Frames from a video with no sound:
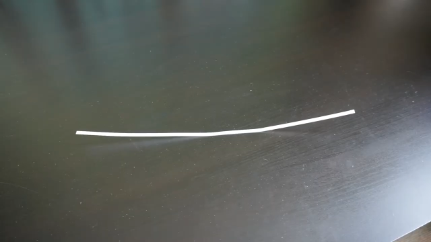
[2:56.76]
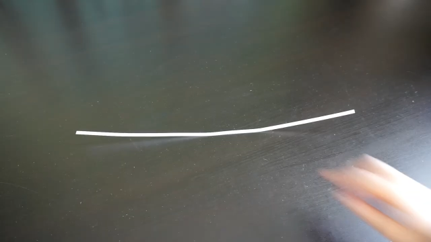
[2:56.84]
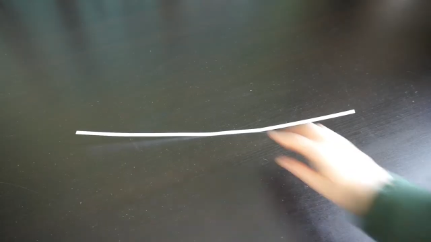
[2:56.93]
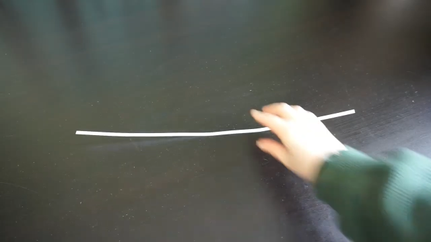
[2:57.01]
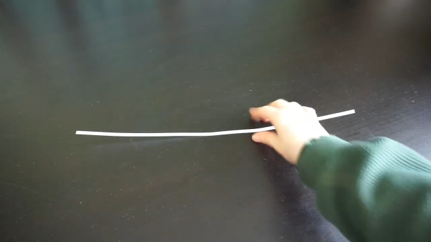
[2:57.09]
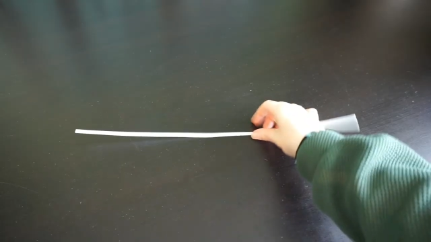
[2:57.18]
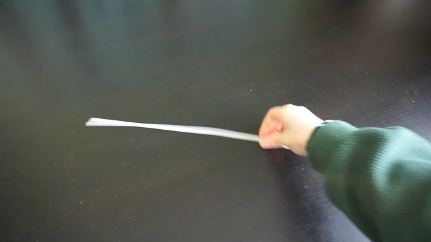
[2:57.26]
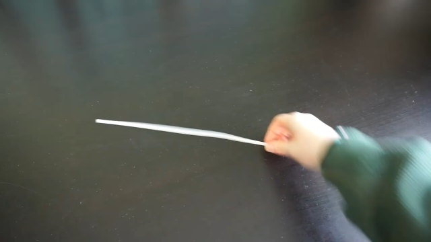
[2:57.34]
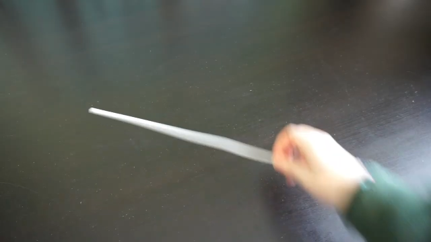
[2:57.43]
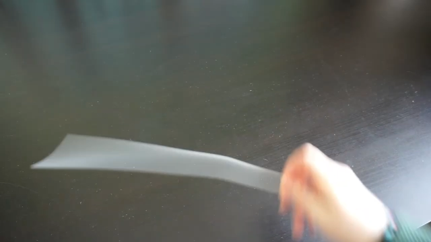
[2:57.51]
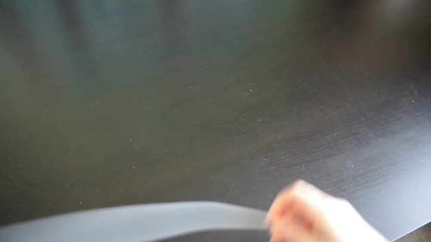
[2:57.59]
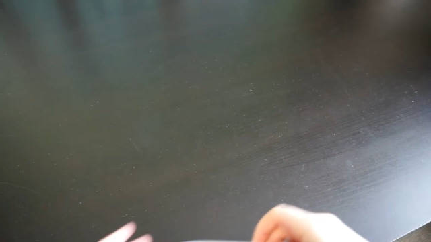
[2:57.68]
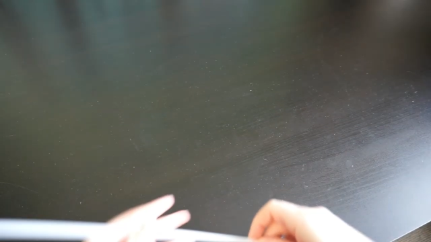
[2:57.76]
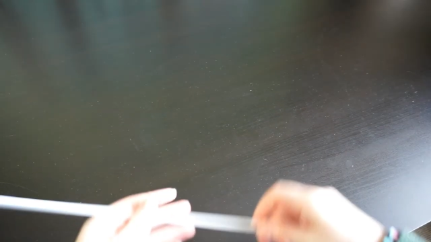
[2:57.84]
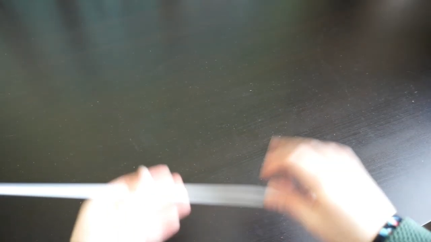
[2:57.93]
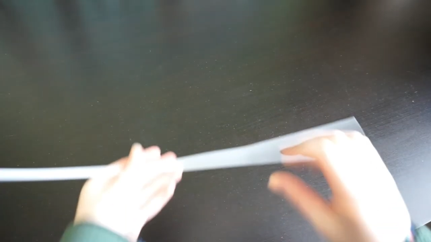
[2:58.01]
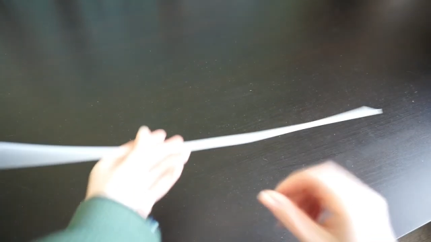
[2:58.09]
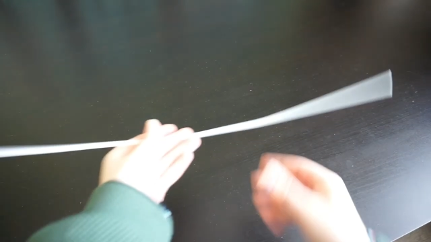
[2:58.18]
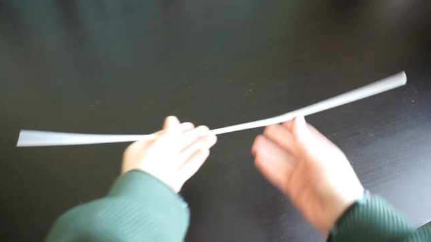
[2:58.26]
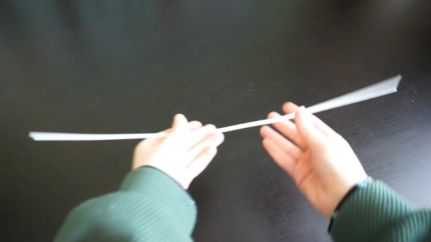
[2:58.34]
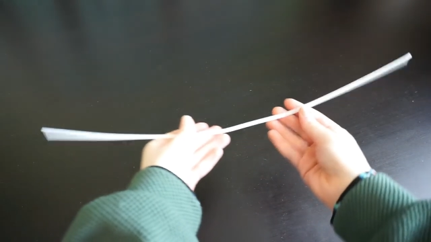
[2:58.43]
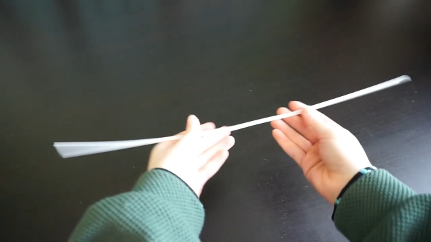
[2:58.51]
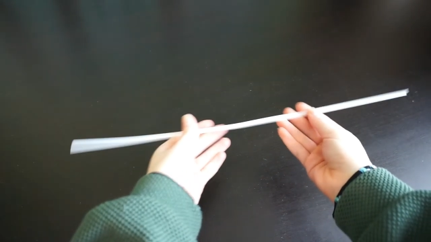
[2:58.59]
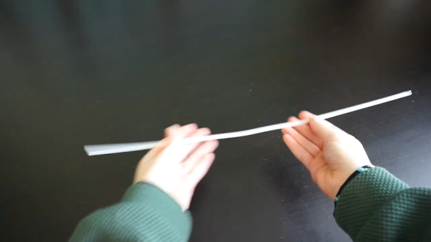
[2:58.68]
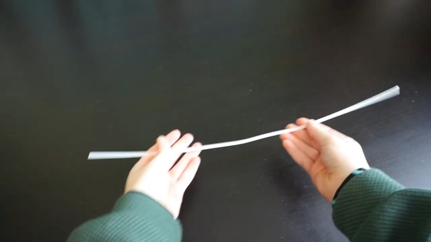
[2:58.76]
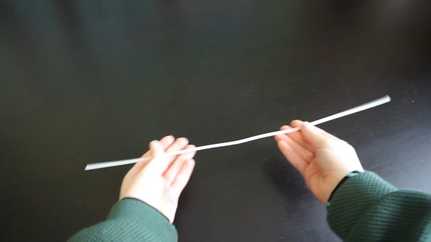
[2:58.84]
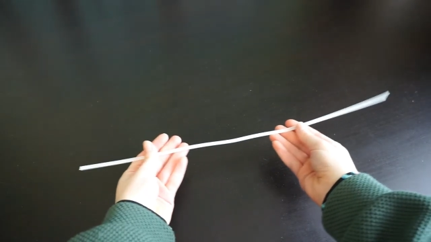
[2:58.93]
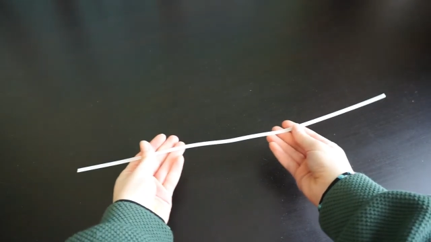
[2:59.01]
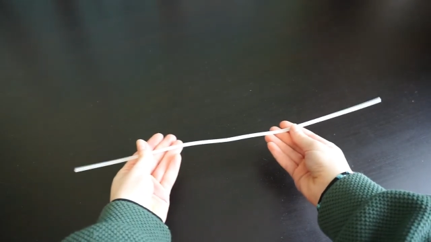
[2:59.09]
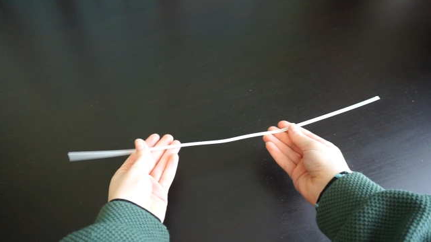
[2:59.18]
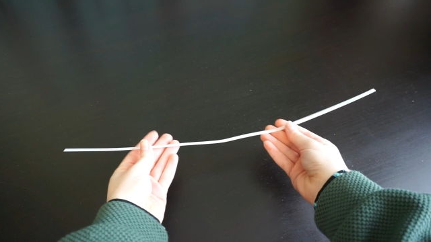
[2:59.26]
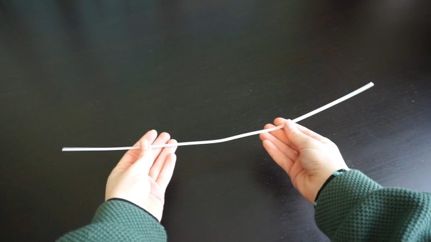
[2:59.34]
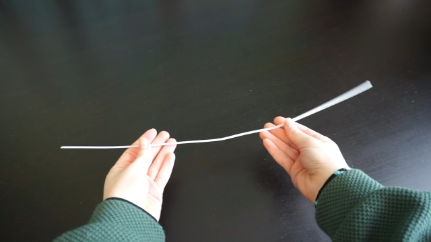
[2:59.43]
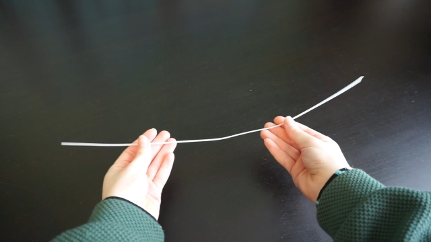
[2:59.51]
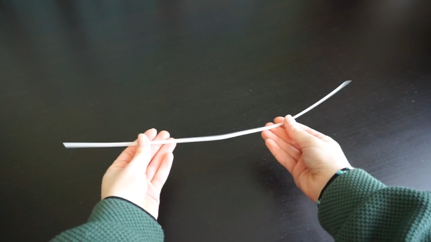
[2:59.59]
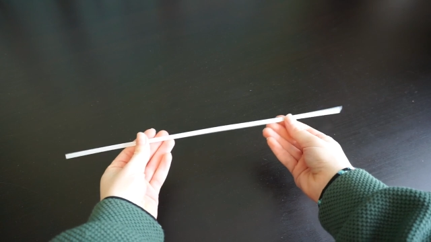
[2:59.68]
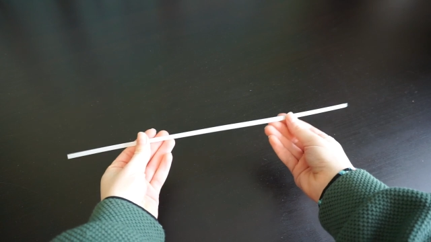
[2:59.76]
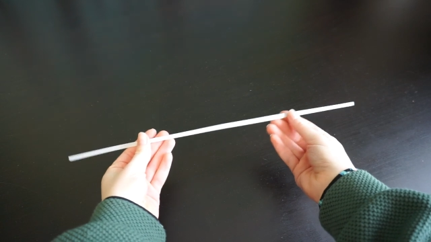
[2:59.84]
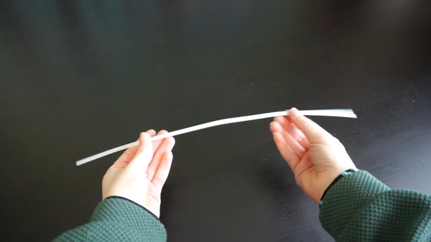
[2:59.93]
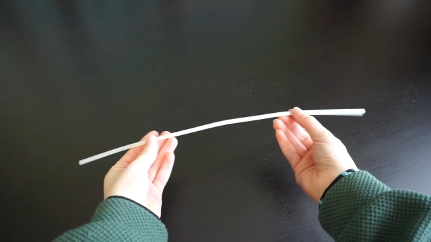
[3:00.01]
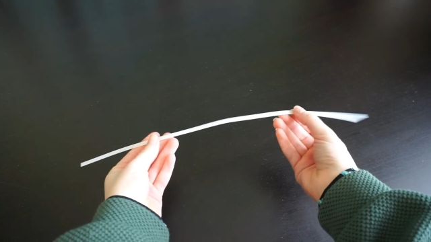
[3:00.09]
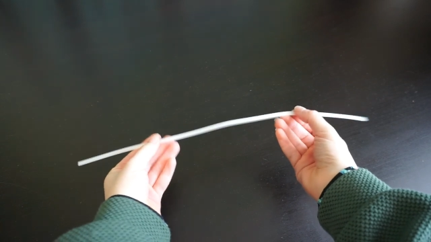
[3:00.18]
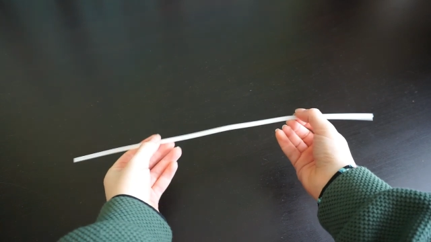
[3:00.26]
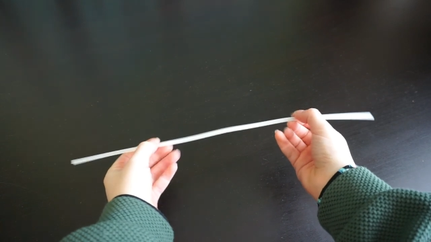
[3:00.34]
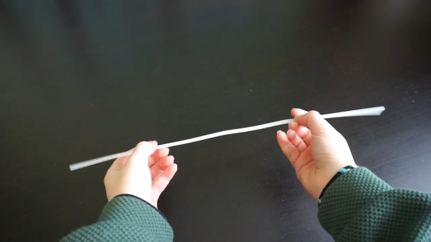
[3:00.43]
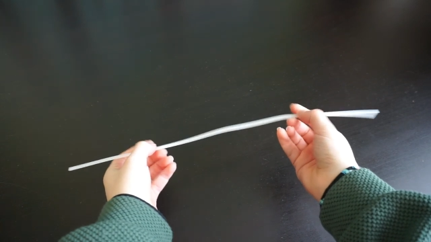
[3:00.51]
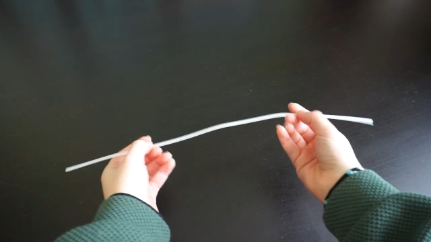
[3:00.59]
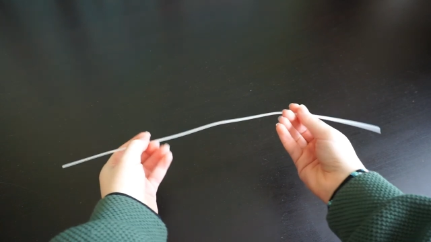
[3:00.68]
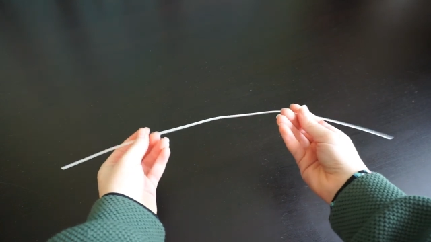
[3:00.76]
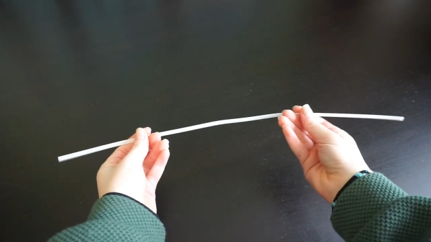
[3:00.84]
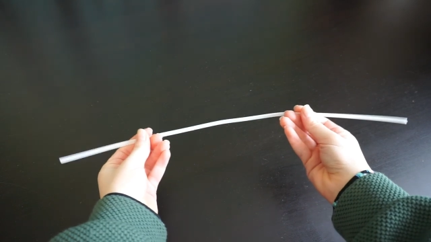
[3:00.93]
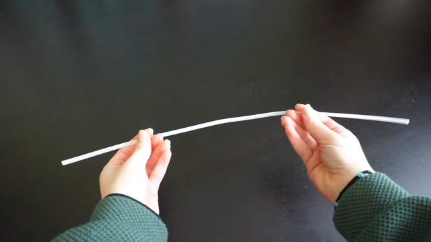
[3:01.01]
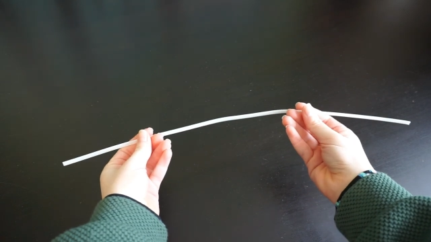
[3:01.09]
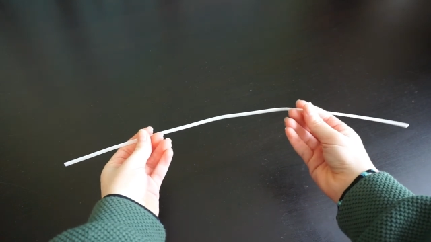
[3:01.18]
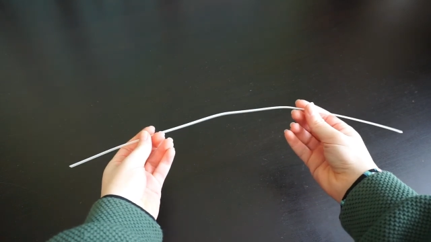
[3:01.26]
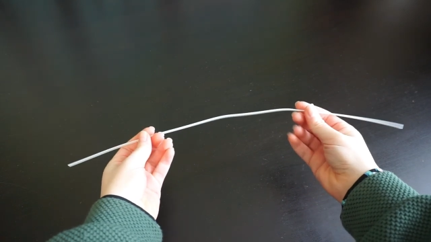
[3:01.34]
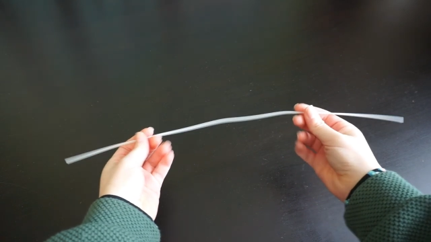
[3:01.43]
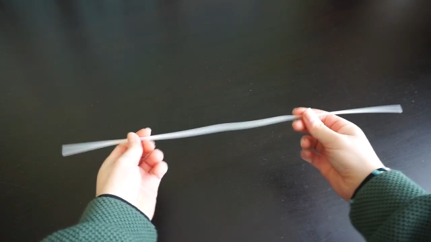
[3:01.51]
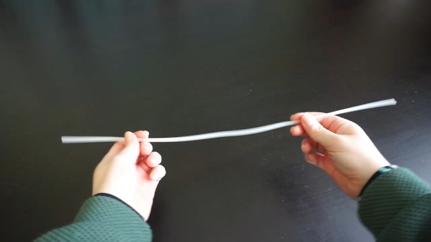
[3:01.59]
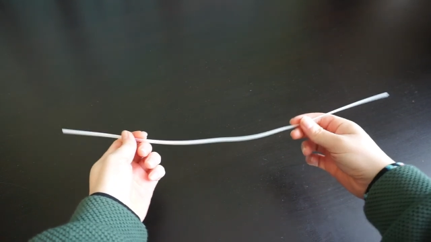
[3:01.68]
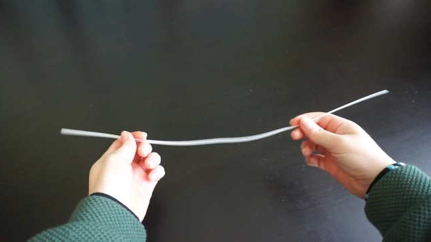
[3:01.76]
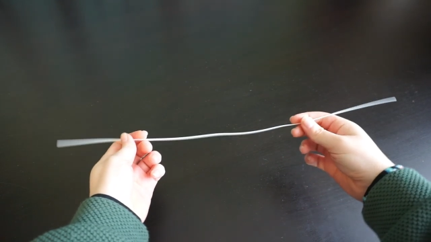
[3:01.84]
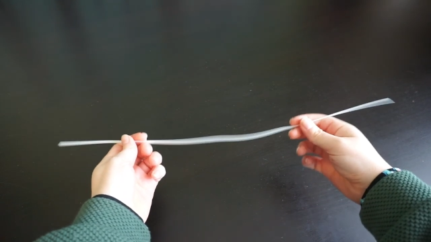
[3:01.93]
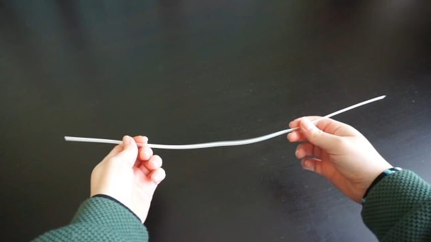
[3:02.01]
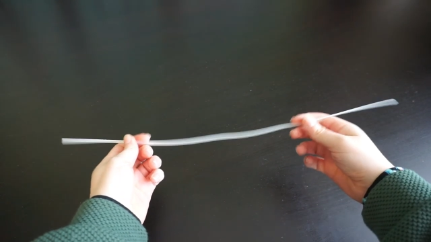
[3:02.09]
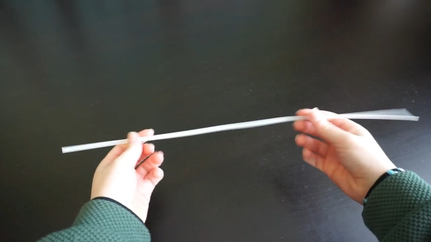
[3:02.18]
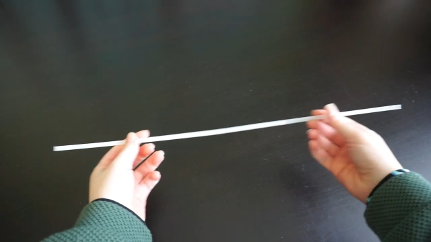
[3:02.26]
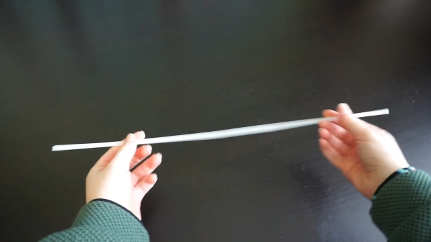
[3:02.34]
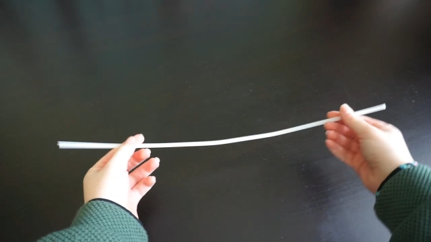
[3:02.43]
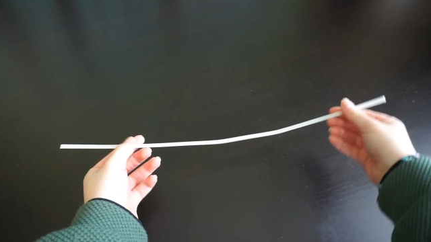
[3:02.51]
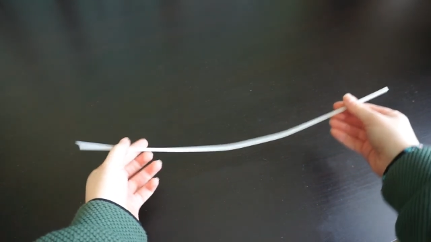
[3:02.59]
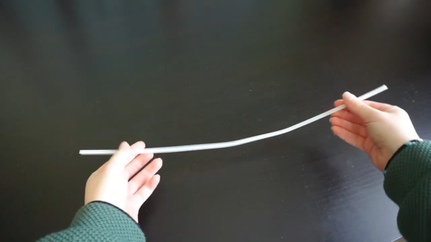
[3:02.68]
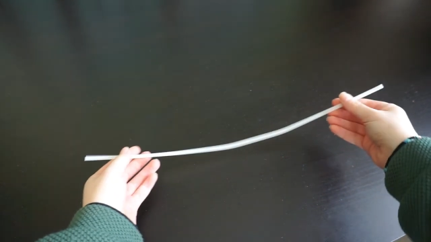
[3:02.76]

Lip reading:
No face is visible, so there are no lips to read.